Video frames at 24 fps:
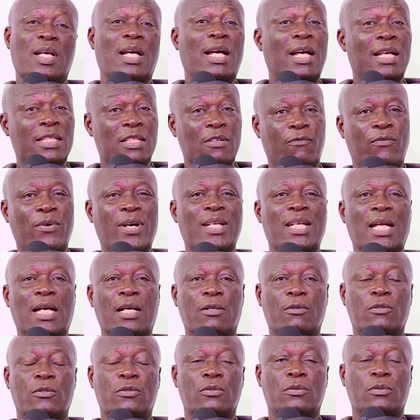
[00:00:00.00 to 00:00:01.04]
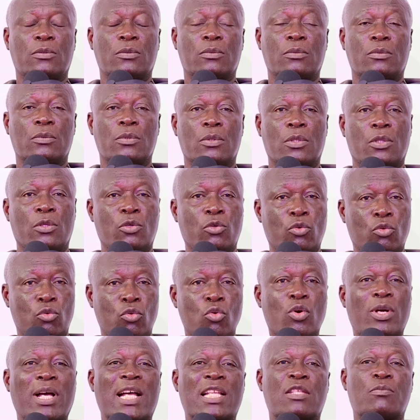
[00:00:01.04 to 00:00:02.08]
as a father, you
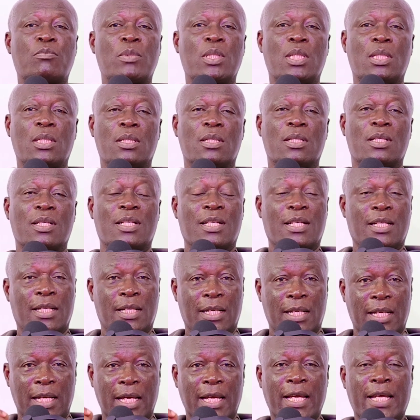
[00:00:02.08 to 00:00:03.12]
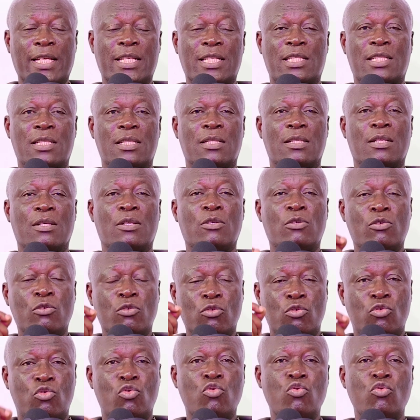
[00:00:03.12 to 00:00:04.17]
look at me and
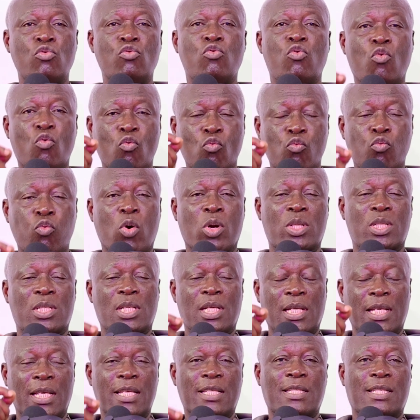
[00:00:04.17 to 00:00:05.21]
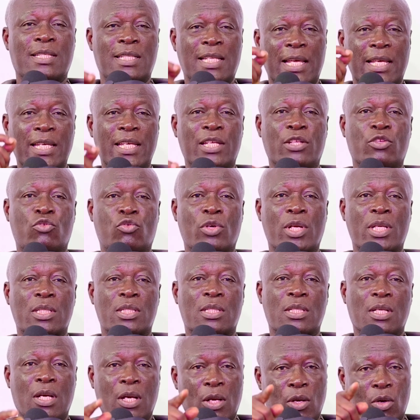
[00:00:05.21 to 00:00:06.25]
do what is in the
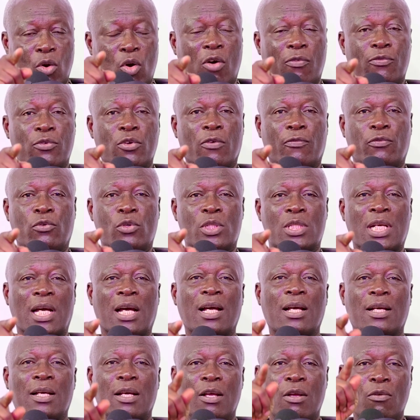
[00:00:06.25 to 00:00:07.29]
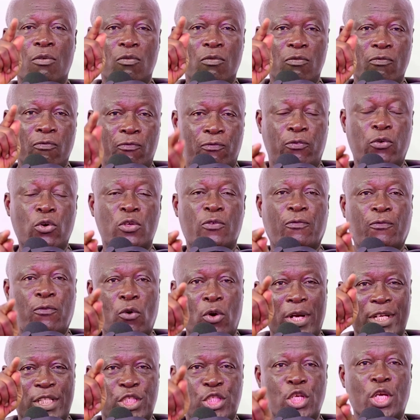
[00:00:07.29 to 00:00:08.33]
interest of your future. Vote for
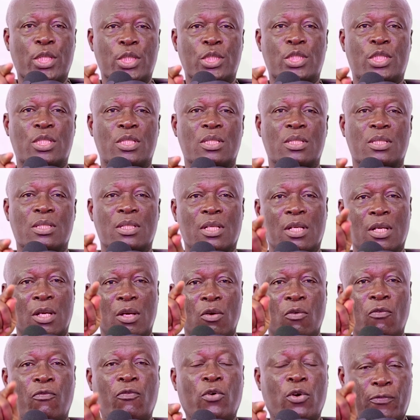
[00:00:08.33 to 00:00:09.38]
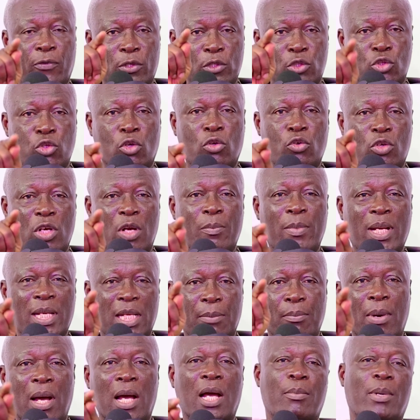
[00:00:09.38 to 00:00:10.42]
a change. Vote for John Dramani
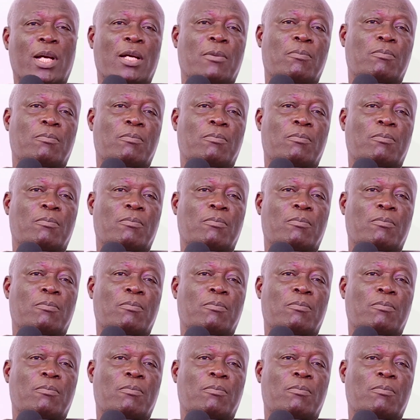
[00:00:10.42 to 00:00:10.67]
Mahama.